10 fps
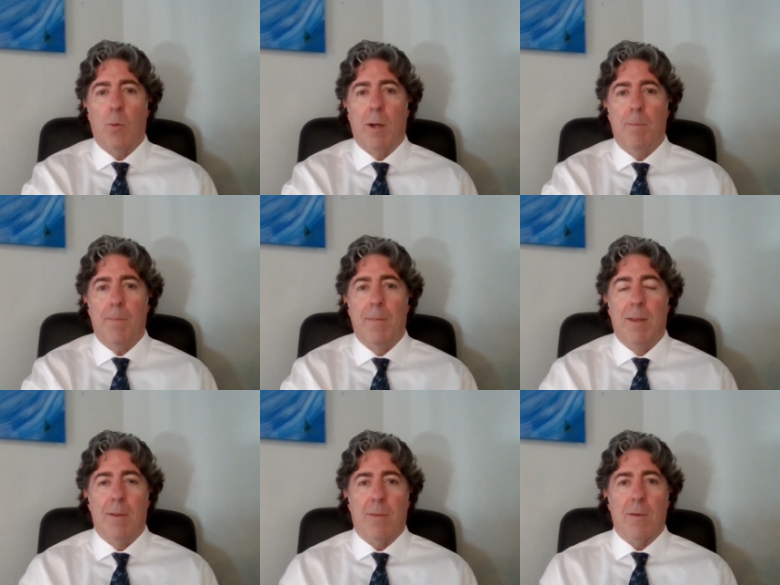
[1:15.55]
Well,
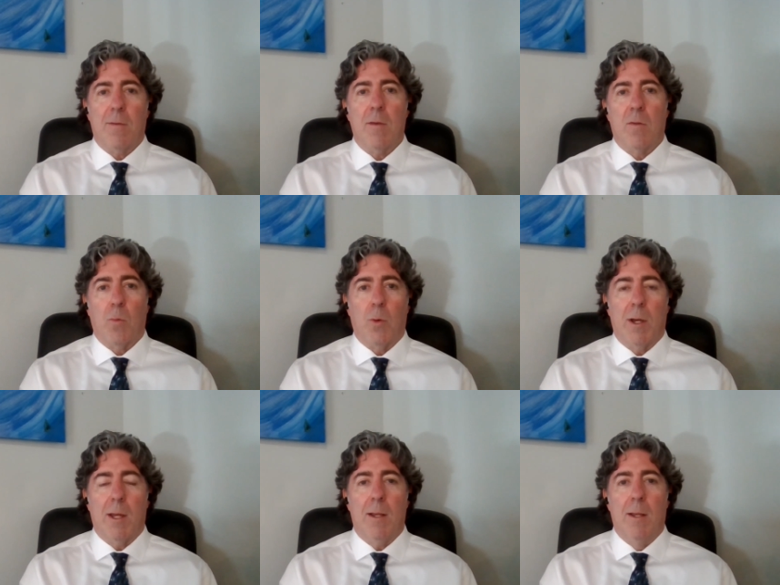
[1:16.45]
this is
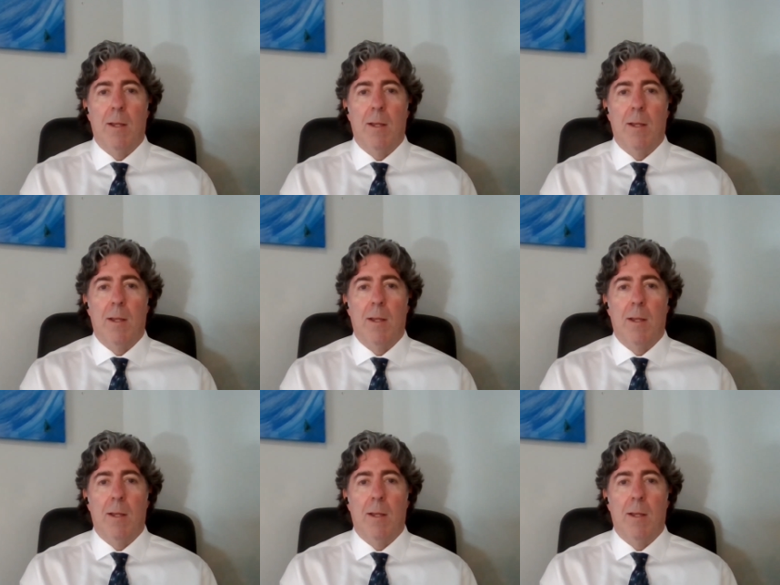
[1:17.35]
what